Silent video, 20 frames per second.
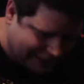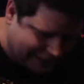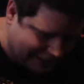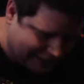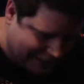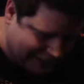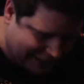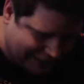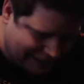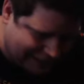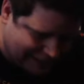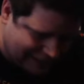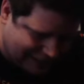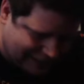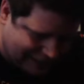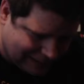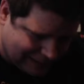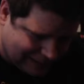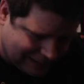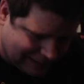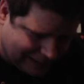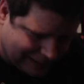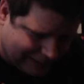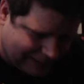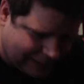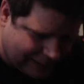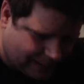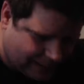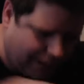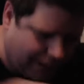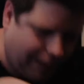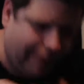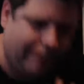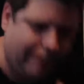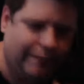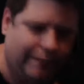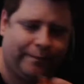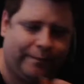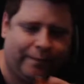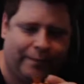good. This might...
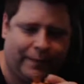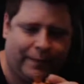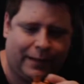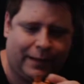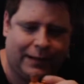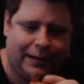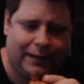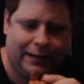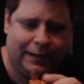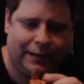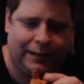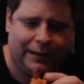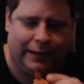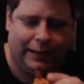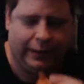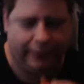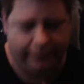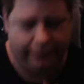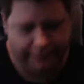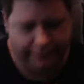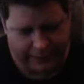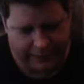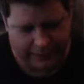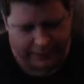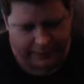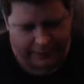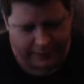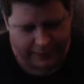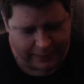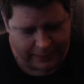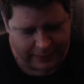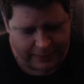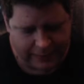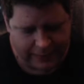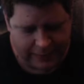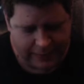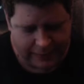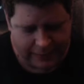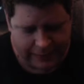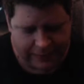Oh, fuck.
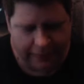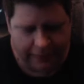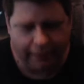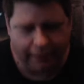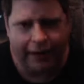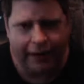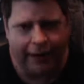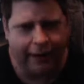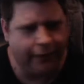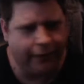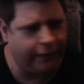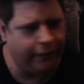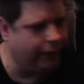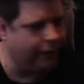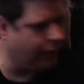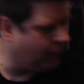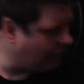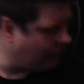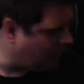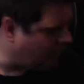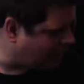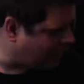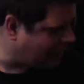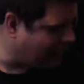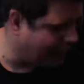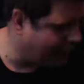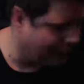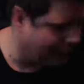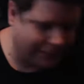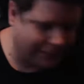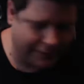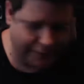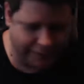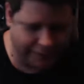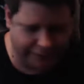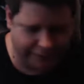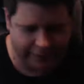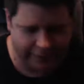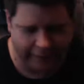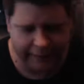So I don't know why in
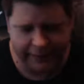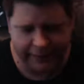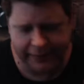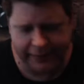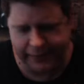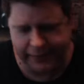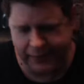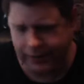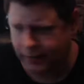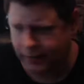certain of these